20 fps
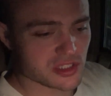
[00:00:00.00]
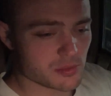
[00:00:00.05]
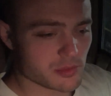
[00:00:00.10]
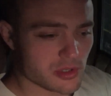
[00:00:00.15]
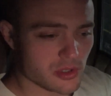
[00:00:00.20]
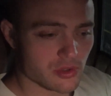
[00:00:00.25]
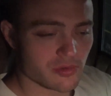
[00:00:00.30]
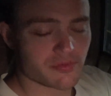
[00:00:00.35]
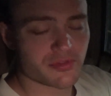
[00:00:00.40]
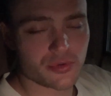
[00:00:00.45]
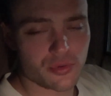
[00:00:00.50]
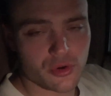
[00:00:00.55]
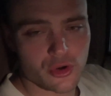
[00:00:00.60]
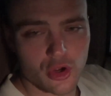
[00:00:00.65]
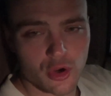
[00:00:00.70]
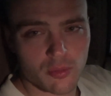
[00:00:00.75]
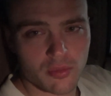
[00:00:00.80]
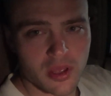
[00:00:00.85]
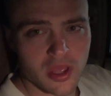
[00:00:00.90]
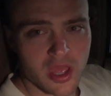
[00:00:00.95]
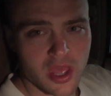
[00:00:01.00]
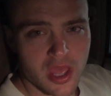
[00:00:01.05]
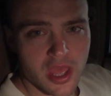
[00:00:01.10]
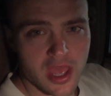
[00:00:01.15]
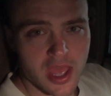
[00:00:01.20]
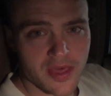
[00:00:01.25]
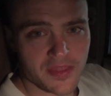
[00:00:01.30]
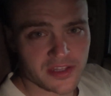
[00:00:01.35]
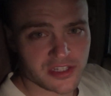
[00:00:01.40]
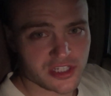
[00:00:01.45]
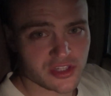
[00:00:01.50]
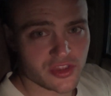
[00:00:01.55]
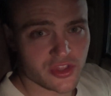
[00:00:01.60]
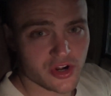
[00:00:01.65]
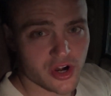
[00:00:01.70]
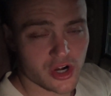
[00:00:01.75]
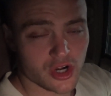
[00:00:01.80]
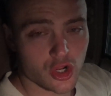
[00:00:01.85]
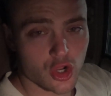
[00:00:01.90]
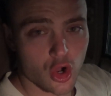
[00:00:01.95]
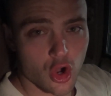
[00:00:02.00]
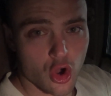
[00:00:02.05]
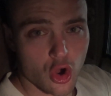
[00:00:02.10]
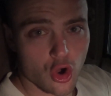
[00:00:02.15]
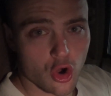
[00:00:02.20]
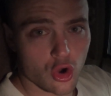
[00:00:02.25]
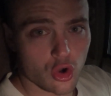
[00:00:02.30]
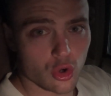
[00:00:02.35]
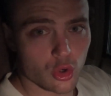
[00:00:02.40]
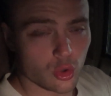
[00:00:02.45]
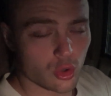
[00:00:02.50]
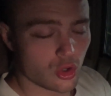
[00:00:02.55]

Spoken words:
the middle of the room, and they said that our goal